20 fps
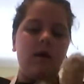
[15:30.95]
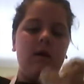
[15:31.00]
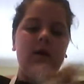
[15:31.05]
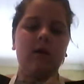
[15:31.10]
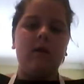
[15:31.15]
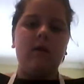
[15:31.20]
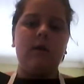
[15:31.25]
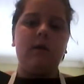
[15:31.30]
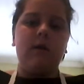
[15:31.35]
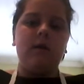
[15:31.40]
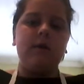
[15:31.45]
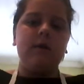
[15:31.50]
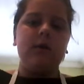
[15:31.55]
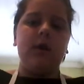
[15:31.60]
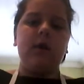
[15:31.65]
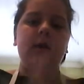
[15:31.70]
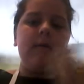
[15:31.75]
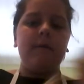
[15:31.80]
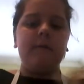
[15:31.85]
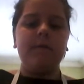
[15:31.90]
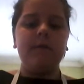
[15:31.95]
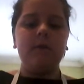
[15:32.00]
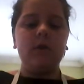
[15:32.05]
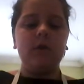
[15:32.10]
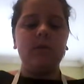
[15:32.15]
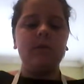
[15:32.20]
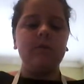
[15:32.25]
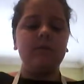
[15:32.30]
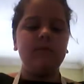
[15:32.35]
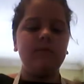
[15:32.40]
So I'm just going to
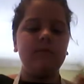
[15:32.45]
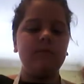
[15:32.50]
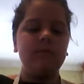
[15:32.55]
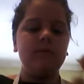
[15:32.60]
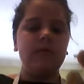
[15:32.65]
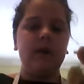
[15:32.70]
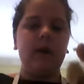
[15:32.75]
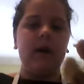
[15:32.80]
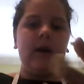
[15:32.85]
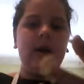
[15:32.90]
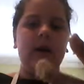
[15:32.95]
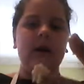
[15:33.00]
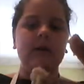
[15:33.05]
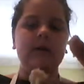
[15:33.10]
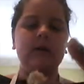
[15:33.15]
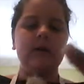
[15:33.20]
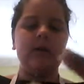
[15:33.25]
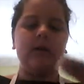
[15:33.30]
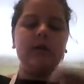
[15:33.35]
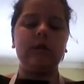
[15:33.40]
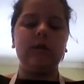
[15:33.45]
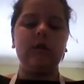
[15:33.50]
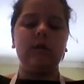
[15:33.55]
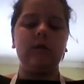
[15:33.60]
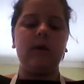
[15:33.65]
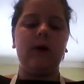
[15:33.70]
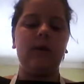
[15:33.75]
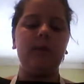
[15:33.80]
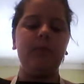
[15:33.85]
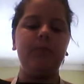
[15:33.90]
form it into
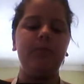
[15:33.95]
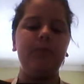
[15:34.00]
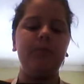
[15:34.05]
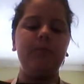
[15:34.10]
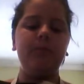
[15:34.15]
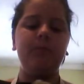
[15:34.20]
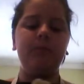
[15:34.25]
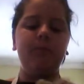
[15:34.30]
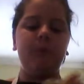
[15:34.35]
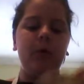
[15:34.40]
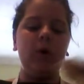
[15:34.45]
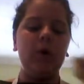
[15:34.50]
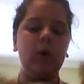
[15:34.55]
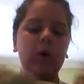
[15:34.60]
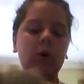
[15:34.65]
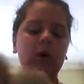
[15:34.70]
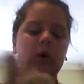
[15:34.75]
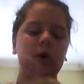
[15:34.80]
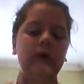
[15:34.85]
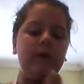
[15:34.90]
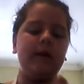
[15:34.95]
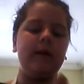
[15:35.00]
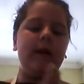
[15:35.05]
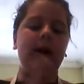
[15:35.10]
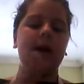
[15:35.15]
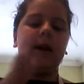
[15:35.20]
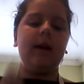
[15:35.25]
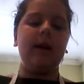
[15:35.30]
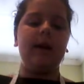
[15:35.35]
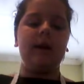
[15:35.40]
a ball, and
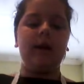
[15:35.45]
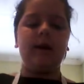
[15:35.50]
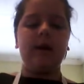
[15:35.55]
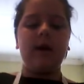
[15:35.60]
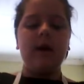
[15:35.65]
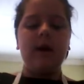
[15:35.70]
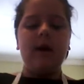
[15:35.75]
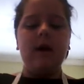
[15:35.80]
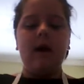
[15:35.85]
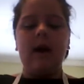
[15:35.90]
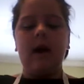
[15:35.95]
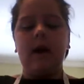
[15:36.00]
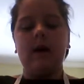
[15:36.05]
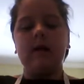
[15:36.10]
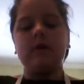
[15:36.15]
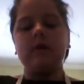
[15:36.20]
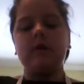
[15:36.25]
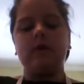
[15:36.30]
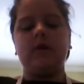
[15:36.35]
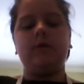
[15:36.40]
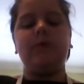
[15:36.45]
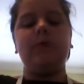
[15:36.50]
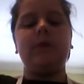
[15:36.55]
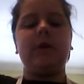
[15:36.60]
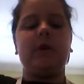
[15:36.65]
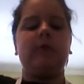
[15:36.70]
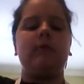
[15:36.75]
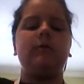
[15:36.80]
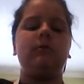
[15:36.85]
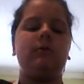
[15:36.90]
then any extra
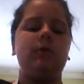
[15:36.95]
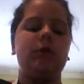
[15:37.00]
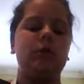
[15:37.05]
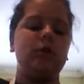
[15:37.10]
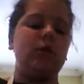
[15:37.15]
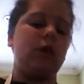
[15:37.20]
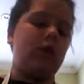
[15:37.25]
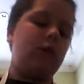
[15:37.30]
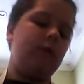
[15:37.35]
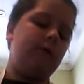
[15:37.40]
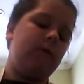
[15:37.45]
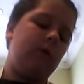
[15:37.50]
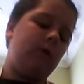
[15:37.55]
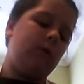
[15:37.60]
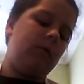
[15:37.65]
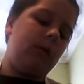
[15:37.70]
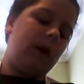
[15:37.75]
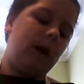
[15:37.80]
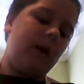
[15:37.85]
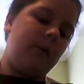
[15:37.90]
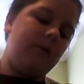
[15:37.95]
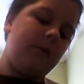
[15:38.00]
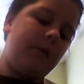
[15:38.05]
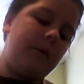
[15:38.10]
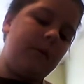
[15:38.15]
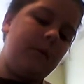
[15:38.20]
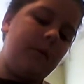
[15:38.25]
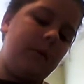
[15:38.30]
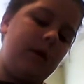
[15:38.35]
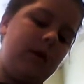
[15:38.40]
bits just going to roll up
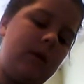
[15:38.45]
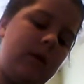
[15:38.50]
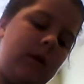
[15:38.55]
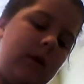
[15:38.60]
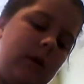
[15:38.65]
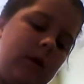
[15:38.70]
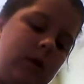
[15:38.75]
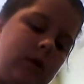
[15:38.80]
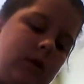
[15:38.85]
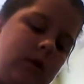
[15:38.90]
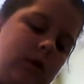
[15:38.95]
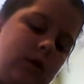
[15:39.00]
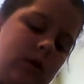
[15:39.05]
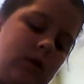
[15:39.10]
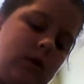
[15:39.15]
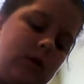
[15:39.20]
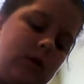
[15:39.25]
with it.